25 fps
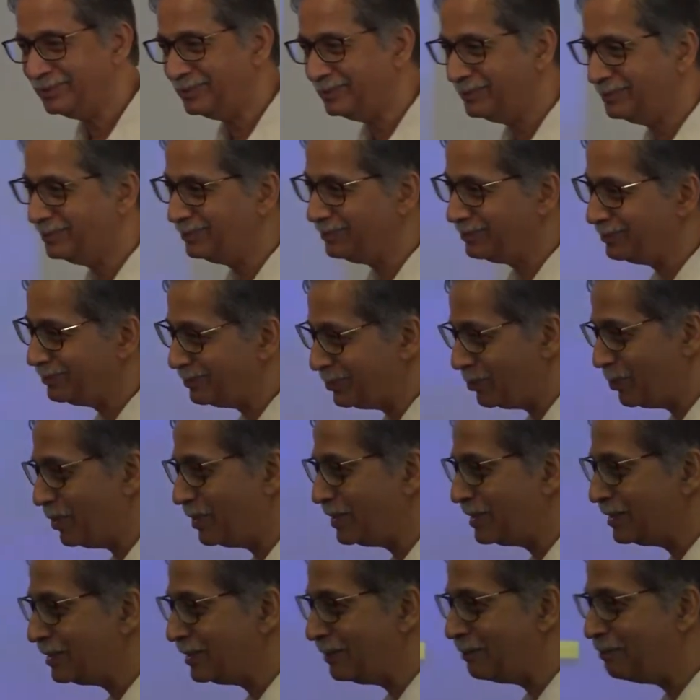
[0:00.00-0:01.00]
Hmm?
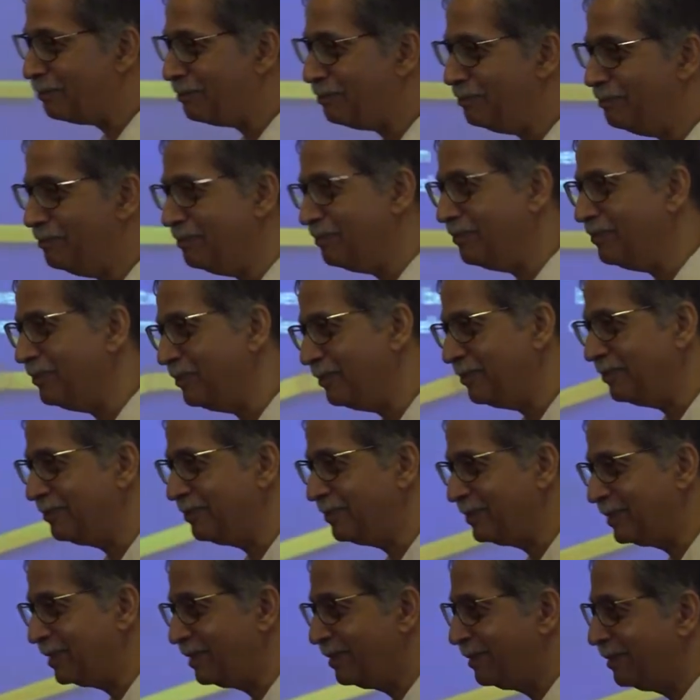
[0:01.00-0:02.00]
What is the
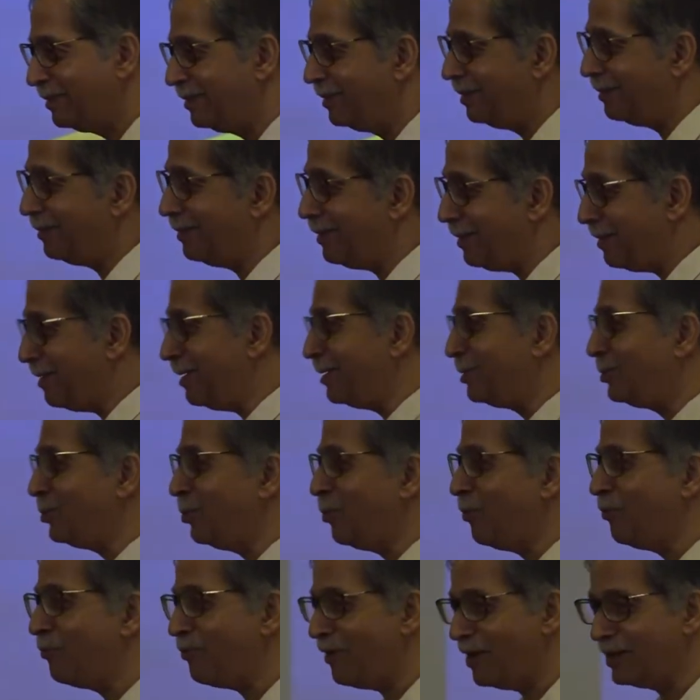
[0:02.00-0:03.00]
there are
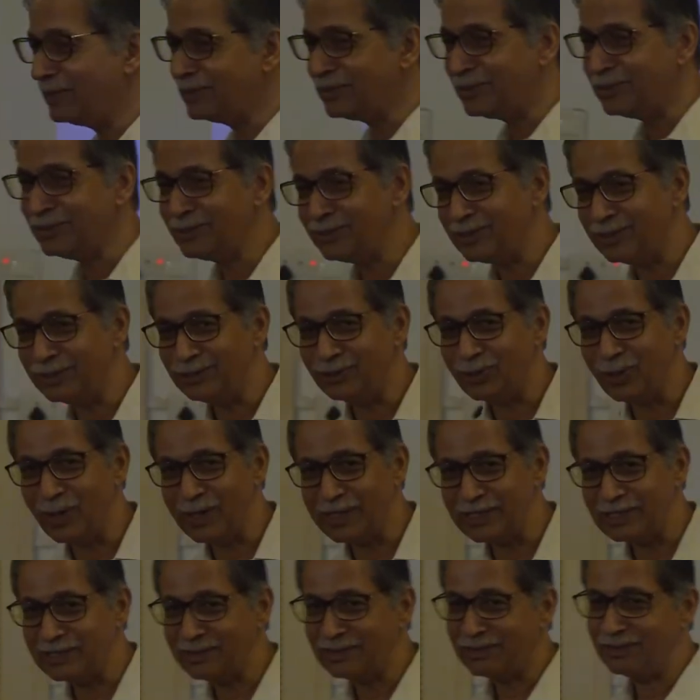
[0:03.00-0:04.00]
two functions a
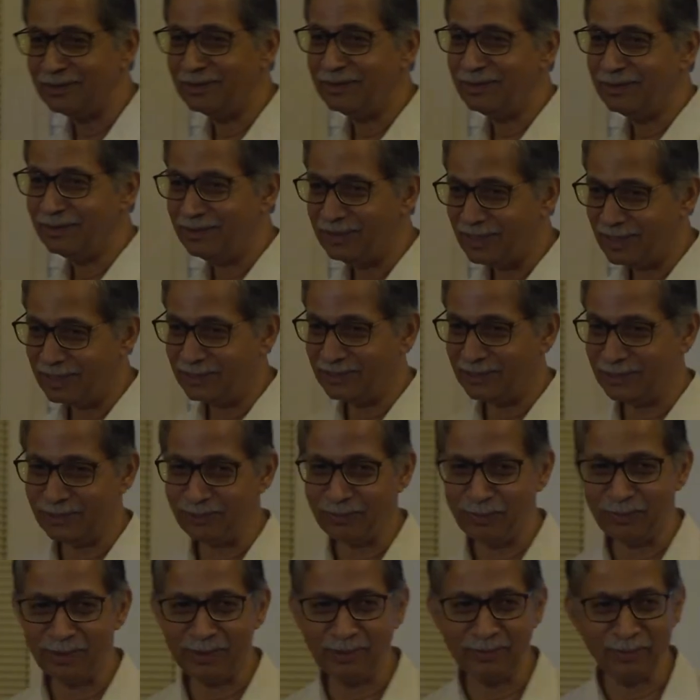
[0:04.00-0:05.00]
joint does.
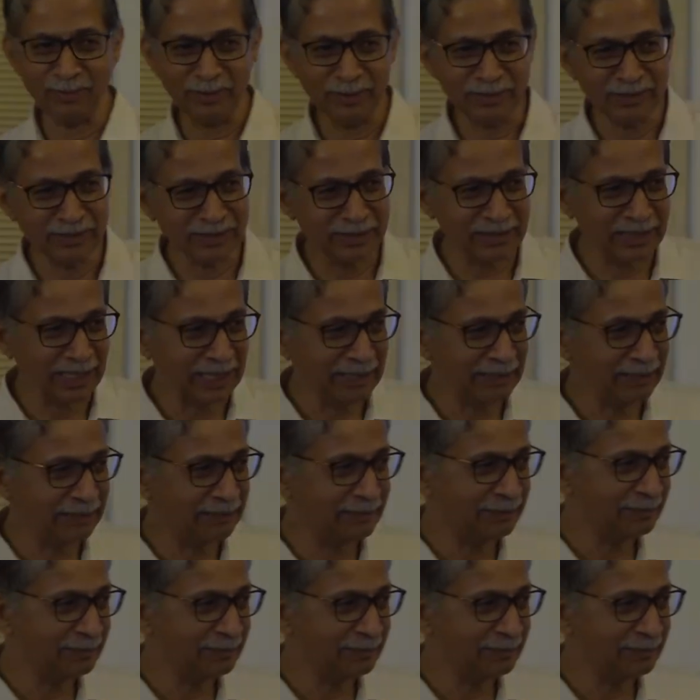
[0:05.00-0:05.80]
What, what is that?